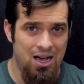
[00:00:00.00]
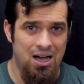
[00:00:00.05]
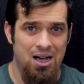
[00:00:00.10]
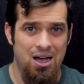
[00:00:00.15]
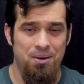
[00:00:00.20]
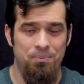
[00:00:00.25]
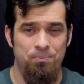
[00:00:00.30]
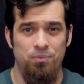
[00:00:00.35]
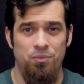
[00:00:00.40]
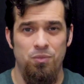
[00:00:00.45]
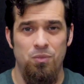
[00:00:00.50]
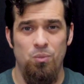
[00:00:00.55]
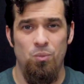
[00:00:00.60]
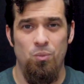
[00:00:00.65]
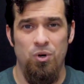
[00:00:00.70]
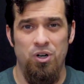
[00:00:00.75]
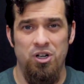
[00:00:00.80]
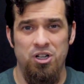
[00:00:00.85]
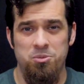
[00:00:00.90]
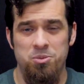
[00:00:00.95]
um,
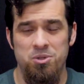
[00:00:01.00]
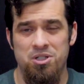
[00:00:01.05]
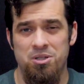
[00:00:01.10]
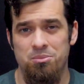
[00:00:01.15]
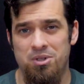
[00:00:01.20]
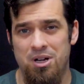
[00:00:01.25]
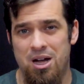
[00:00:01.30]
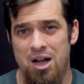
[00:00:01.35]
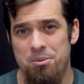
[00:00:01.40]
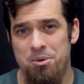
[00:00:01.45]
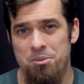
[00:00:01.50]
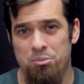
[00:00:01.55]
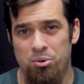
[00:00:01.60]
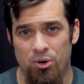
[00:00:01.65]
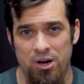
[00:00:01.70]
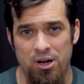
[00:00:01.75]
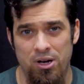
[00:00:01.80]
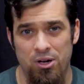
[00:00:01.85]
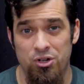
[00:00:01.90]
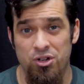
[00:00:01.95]
we're gonna spend some time in
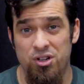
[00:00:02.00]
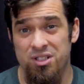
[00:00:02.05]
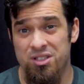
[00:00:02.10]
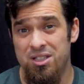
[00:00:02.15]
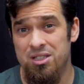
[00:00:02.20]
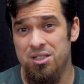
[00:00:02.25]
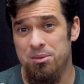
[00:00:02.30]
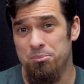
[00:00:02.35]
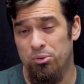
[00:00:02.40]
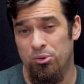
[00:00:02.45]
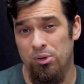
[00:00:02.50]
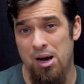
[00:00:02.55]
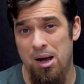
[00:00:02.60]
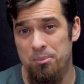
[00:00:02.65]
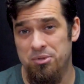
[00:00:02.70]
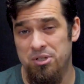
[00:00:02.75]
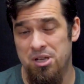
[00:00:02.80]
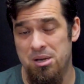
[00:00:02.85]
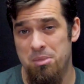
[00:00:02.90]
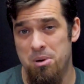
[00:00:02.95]
prayer. You're gonna see some
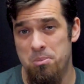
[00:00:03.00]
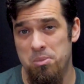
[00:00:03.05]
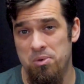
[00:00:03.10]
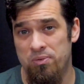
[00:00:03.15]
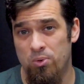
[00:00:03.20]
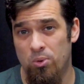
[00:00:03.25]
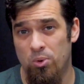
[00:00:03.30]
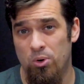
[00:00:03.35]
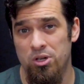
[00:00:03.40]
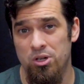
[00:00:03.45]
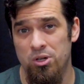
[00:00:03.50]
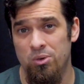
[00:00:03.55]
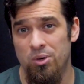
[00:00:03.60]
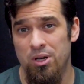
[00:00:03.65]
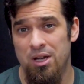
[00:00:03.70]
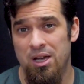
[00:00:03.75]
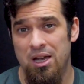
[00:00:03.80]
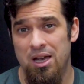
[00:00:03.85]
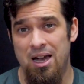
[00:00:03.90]
prompts come up before you.